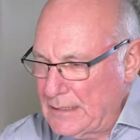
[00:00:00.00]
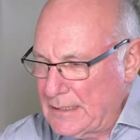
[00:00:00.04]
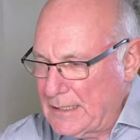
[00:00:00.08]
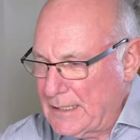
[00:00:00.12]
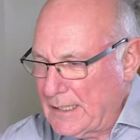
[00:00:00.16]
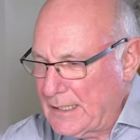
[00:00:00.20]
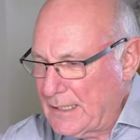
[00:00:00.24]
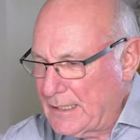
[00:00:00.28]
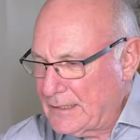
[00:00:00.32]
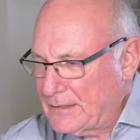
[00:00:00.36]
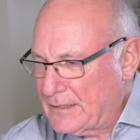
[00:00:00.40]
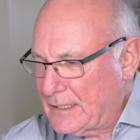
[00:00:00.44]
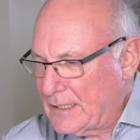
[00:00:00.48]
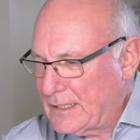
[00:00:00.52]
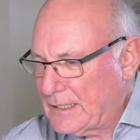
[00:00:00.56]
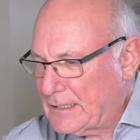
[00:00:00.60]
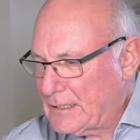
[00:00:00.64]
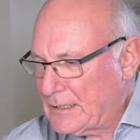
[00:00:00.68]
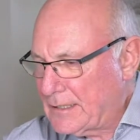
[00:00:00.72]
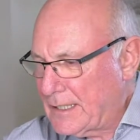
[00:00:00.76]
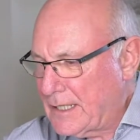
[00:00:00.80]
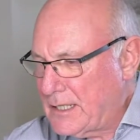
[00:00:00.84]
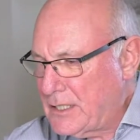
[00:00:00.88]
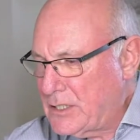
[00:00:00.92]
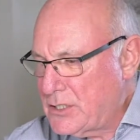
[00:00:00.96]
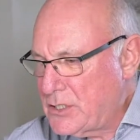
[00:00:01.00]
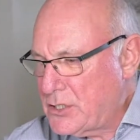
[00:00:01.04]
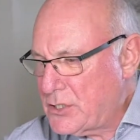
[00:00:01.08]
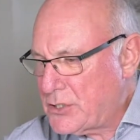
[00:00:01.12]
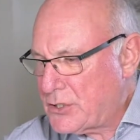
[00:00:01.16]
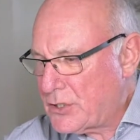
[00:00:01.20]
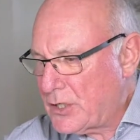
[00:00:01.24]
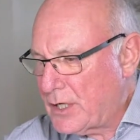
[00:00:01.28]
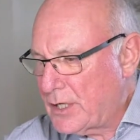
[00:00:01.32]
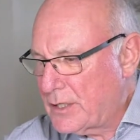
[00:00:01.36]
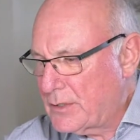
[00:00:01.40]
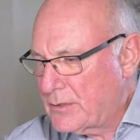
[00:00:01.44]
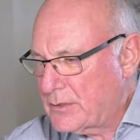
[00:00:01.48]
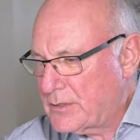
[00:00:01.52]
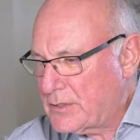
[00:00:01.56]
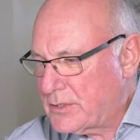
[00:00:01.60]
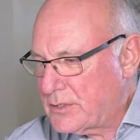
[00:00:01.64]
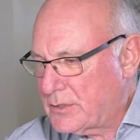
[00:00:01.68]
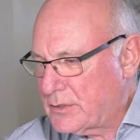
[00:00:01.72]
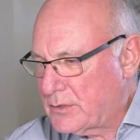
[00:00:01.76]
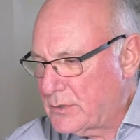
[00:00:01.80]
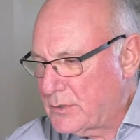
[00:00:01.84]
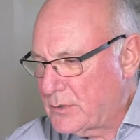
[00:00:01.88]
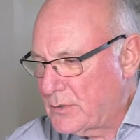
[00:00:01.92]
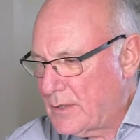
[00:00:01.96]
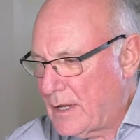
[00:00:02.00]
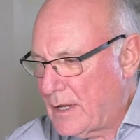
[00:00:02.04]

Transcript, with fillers: and the little intro to